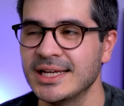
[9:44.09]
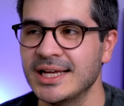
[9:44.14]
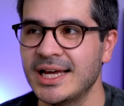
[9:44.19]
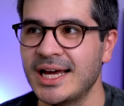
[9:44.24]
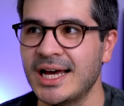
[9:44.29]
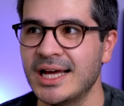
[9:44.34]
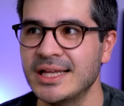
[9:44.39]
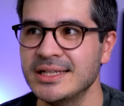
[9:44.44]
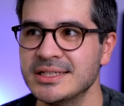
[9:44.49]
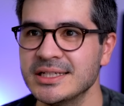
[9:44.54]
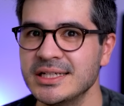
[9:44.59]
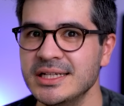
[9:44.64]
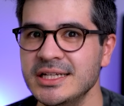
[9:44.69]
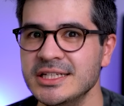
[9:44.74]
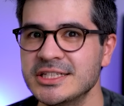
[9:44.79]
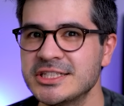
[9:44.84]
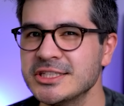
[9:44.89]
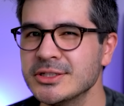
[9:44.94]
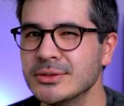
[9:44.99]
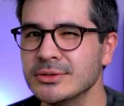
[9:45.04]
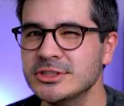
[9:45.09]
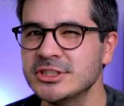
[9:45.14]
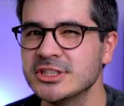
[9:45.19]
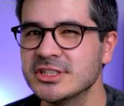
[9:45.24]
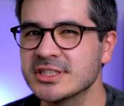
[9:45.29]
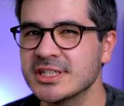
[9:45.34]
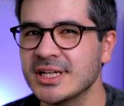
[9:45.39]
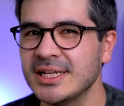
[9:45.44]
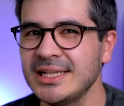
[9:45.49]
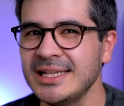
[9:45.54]
And it's not
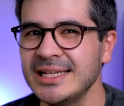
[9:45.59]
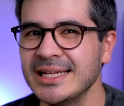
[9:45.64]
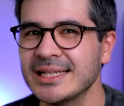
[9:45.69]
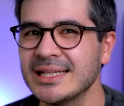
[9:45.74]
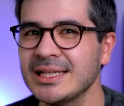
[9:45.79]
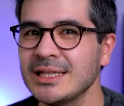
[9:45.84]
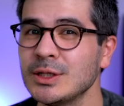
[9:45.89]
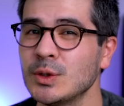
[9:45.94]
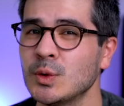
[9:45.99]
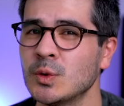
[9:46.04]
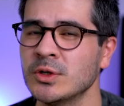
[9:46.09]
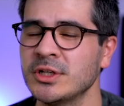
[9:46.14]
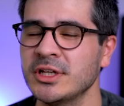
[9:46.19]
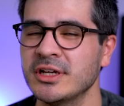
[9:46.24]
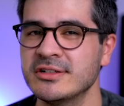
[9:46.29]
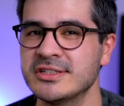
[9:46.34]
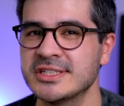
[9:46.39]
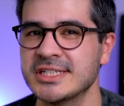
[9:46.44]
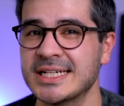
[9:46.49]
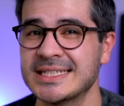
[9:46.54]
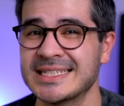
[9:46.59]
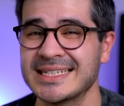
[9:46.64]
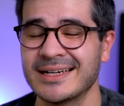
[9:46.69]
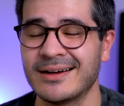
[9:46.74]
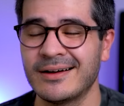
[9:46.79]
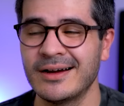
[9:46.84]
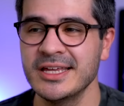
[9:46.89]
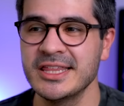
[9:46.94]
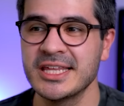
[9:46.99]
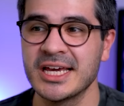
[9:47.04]
just a little audio static
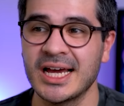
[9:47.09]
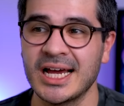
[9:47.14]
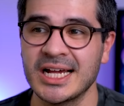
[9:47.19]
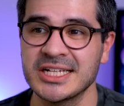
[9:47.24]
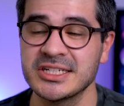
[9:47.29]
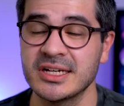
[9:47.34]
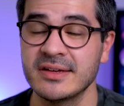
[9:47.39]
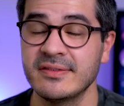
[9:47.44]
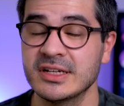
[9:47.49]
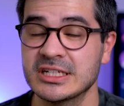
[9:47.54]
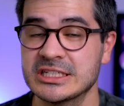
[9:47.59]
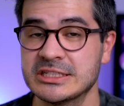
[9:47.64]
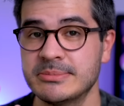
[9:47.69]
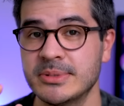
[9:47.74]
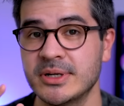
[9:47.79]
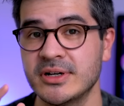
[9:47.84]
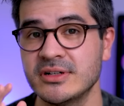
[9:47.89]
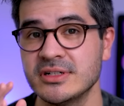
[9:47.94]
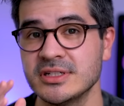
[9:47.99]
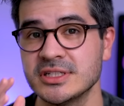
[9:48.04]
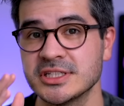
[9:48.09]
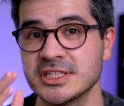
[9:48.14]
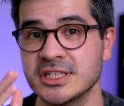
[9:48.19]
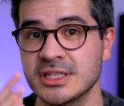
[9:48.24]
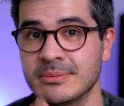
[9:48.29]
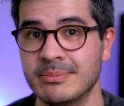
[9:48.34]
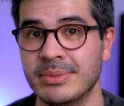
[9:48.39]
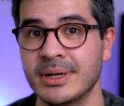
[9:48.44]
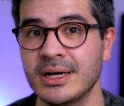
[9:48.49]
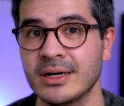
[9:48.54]
either, as I've experienced in
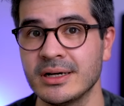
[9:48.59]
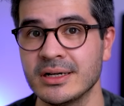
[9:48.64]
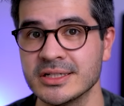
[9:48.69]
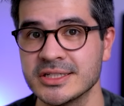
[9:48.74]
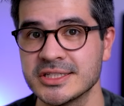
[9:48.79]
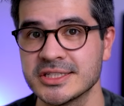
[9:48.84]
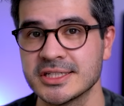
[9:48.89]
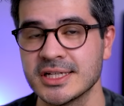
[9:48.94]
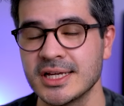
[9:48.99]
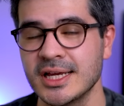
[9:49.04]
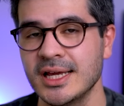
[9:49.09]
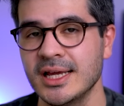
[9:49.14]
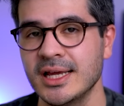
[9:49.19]
the past.